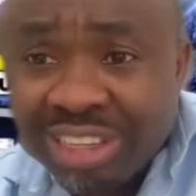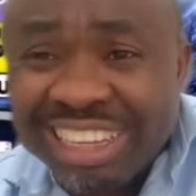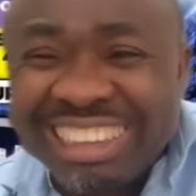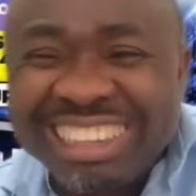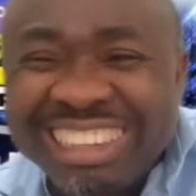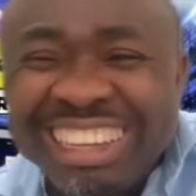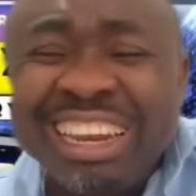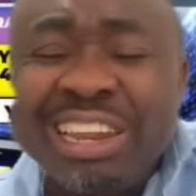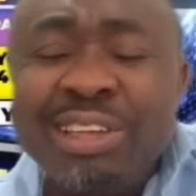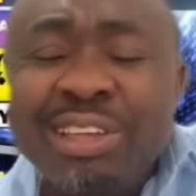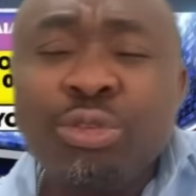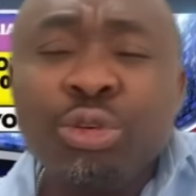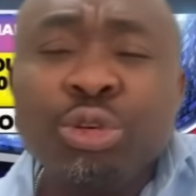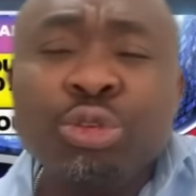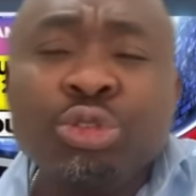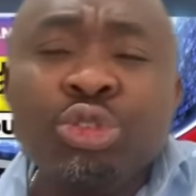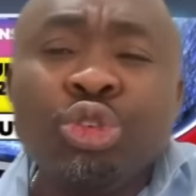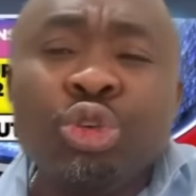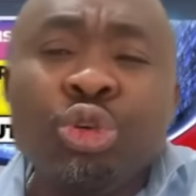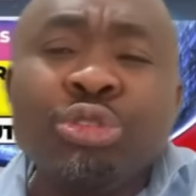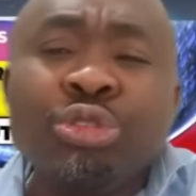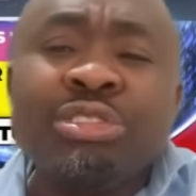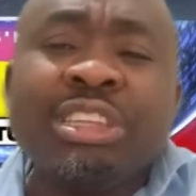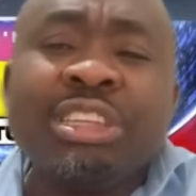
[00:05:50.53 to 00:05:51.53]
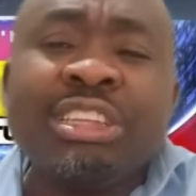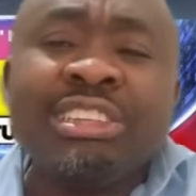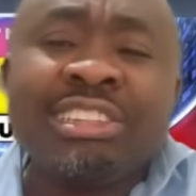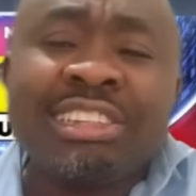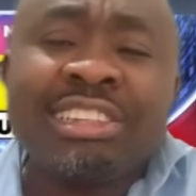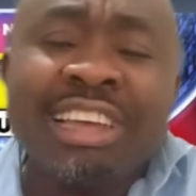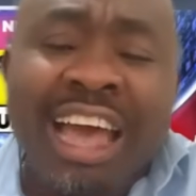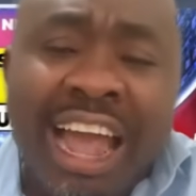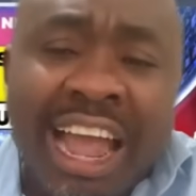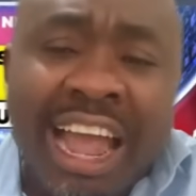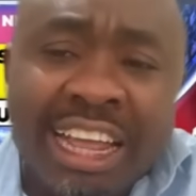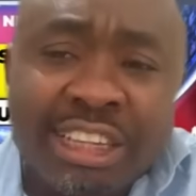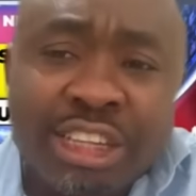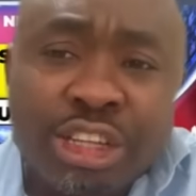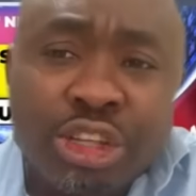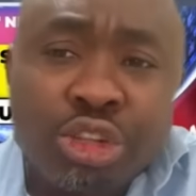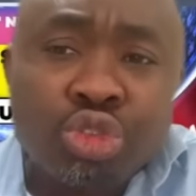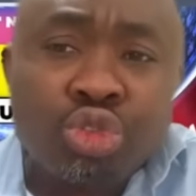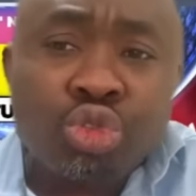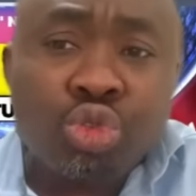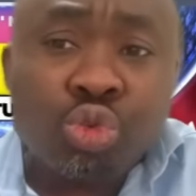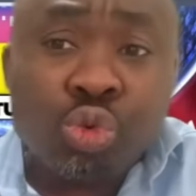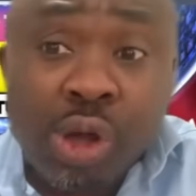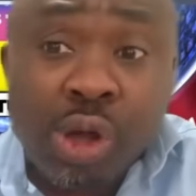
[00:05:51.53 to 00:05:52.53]
he didn't even use the child
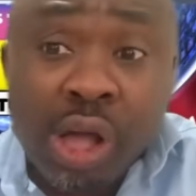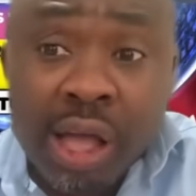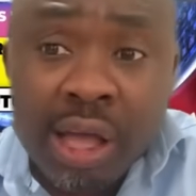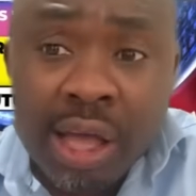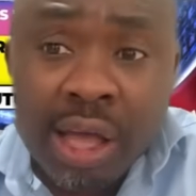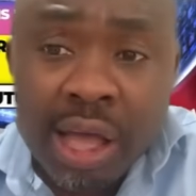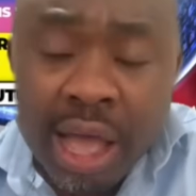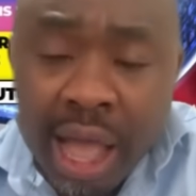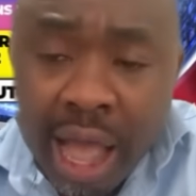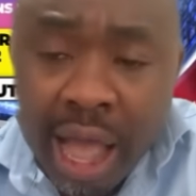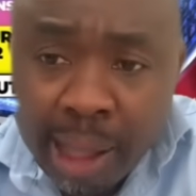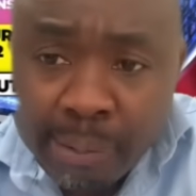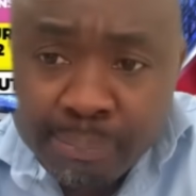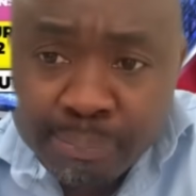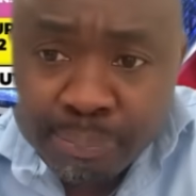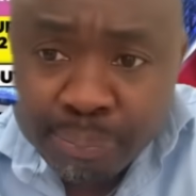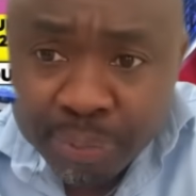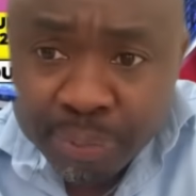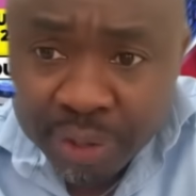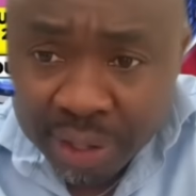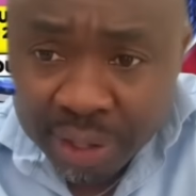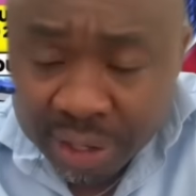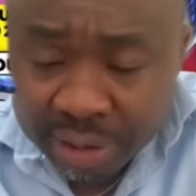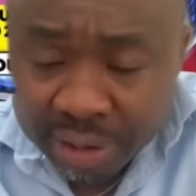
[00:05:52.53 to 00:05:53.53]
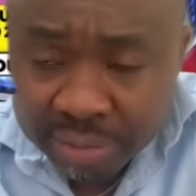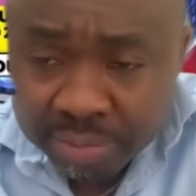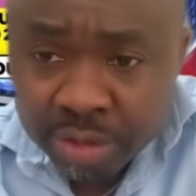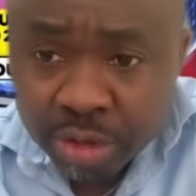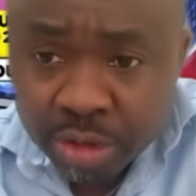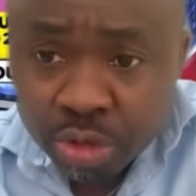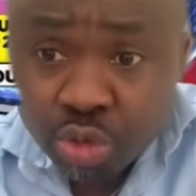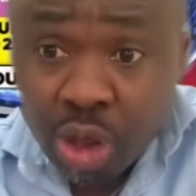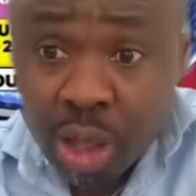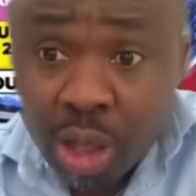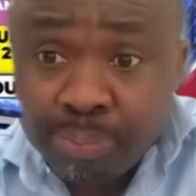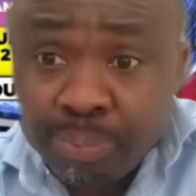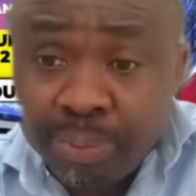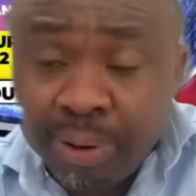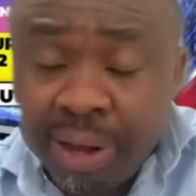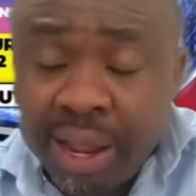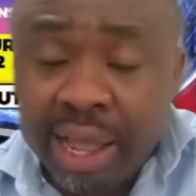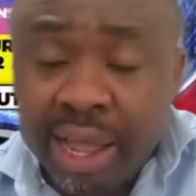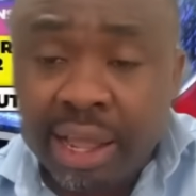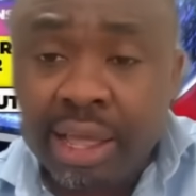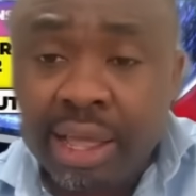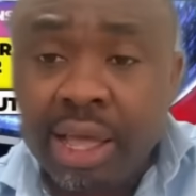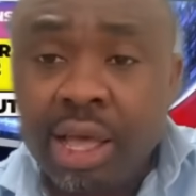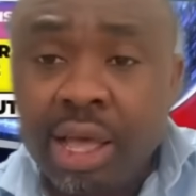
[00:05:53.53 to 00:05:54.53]
to apply.